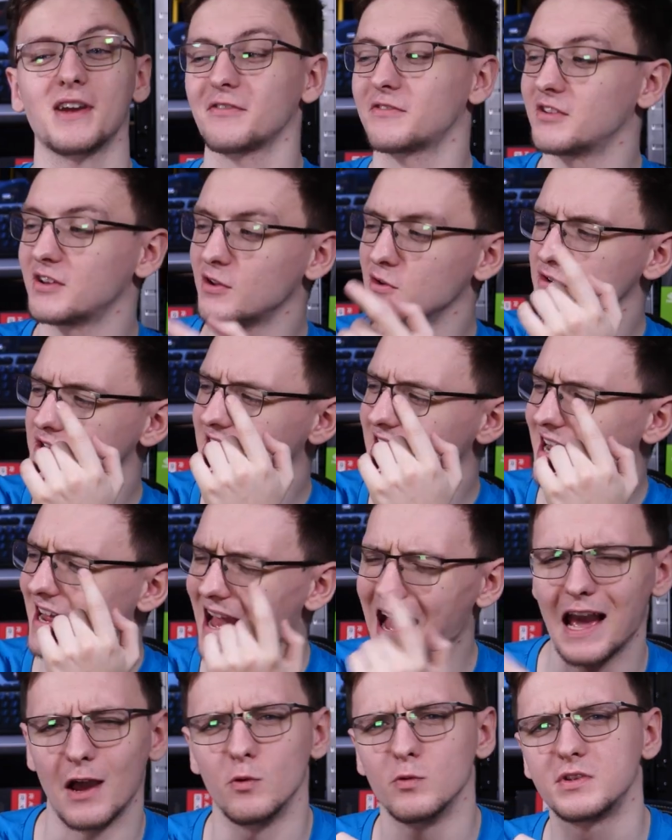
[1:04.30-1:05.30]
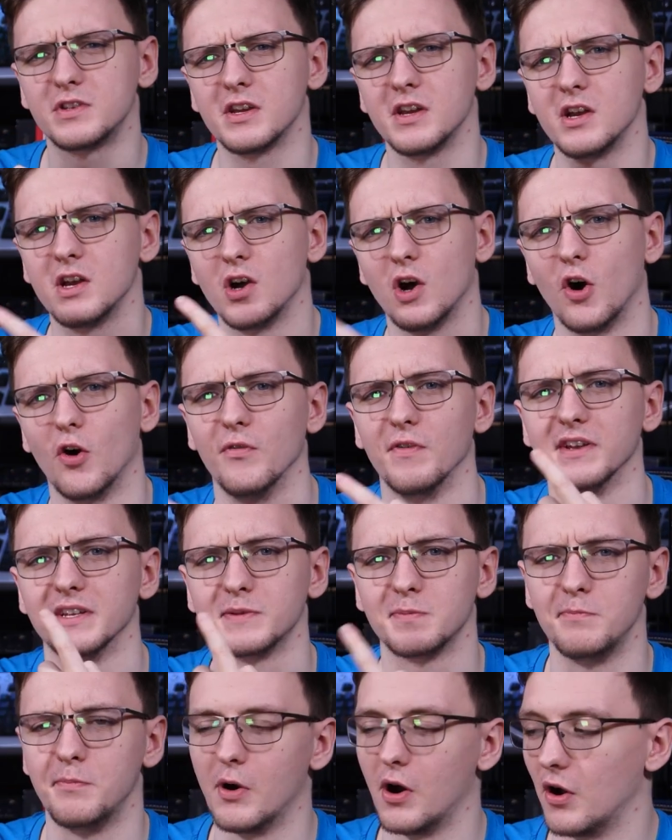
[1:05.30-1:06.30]
we have to do is get it out of
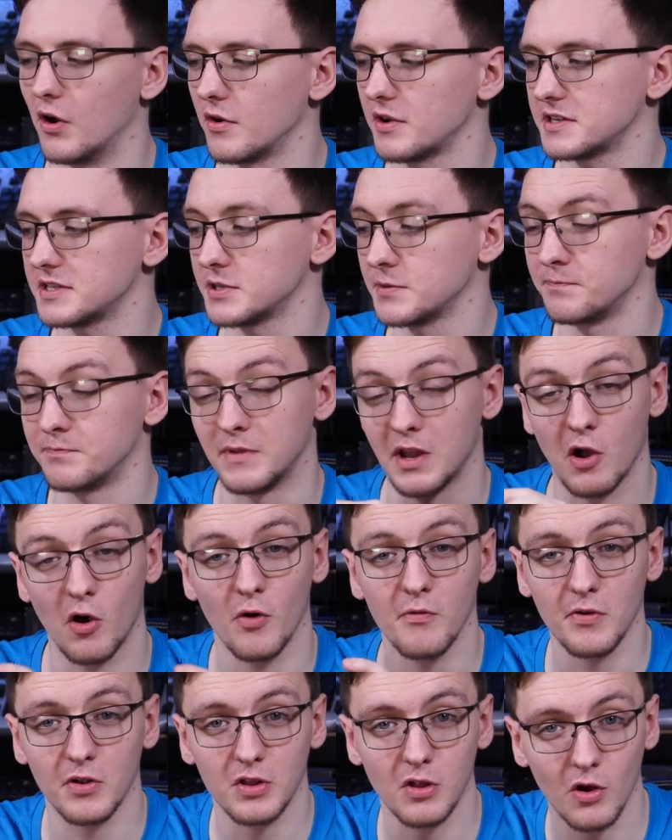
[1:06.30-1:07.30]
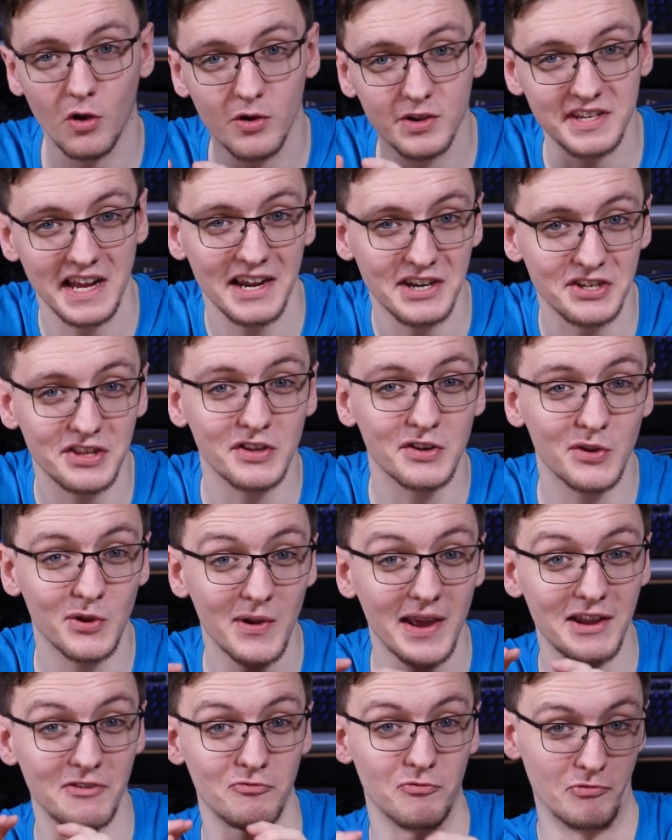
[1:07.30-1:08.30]
its box. Now, overclockers actually
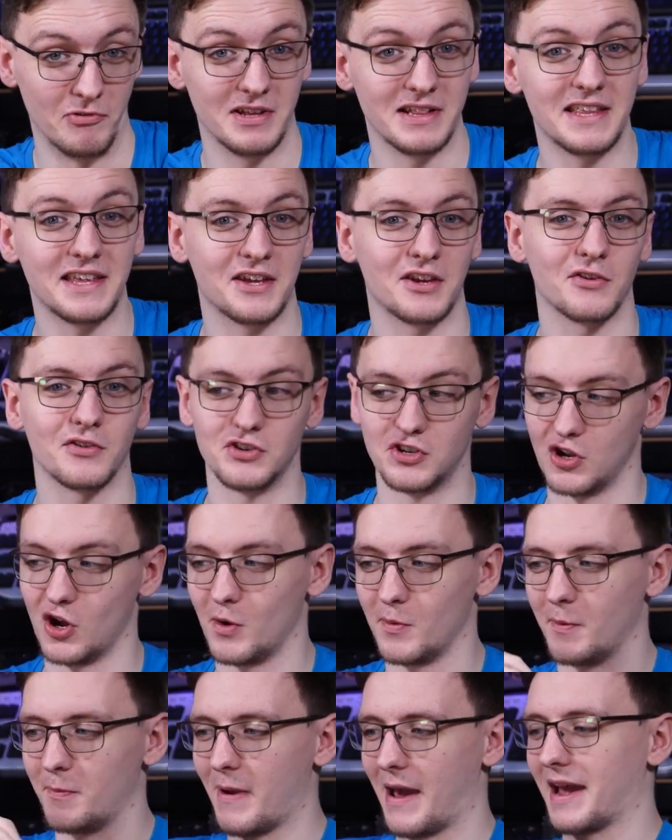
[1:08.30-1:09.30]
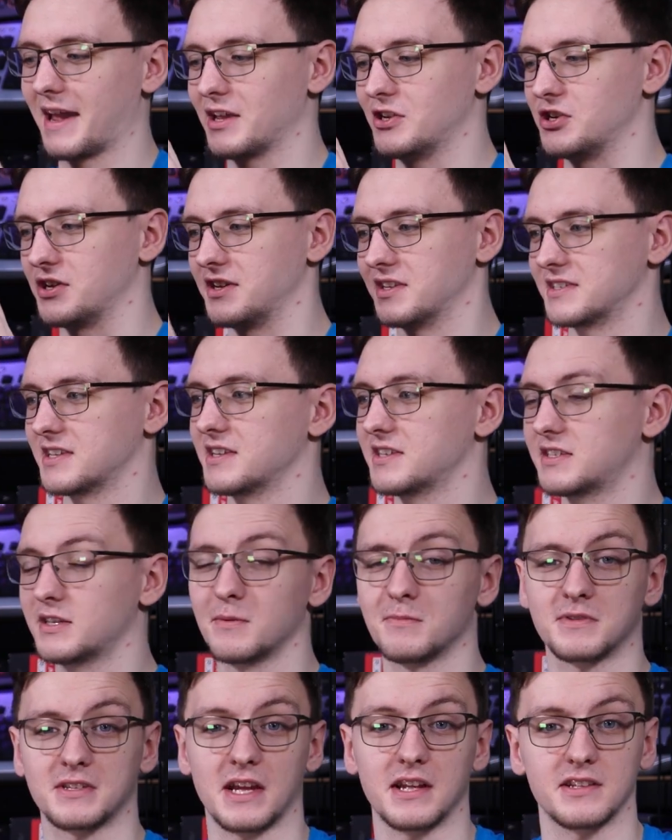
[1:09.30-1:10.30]
do a really good job at packaging
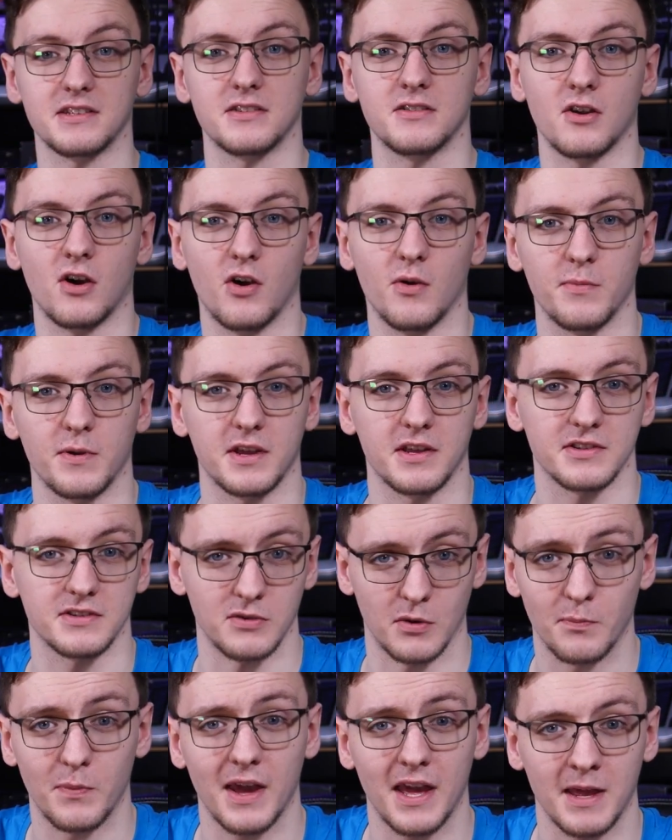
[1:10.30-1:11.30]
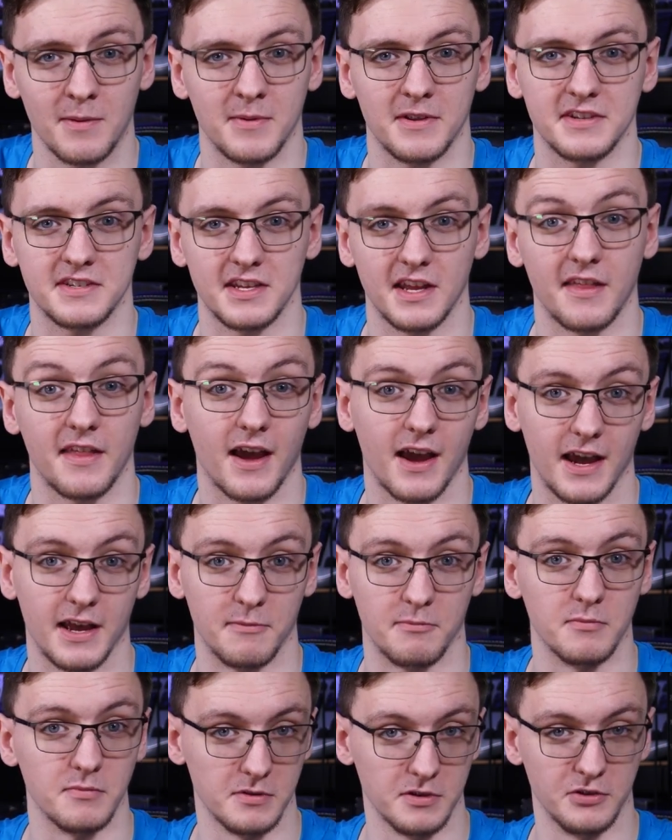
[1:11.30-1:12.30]
systems. That's not because they're paying me to say that,
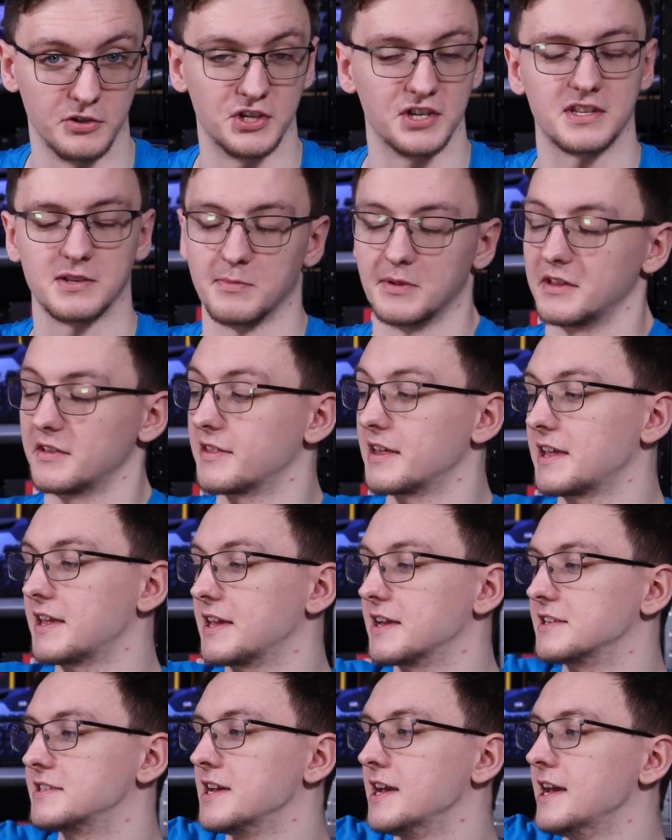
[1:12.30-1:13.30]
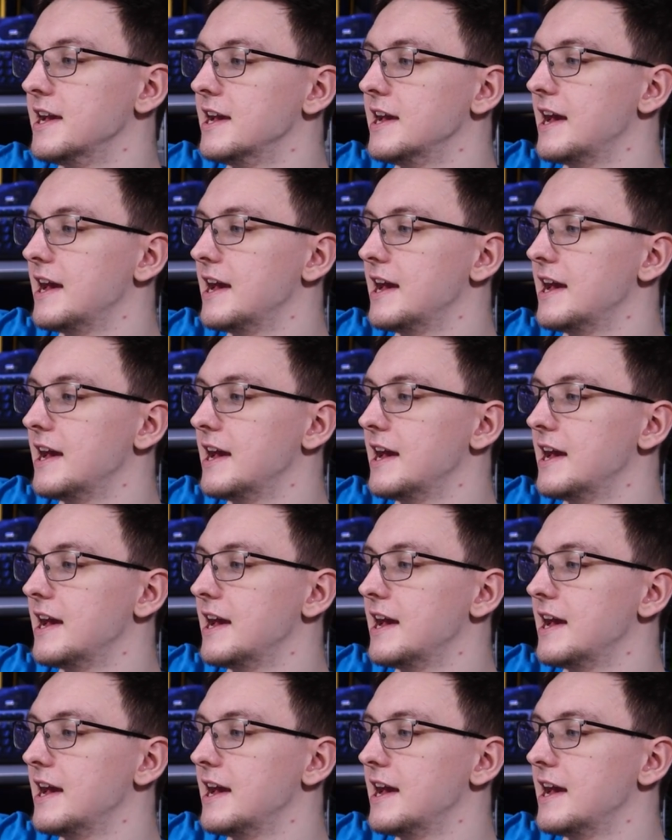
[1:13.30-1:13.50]
I legitimately think it's.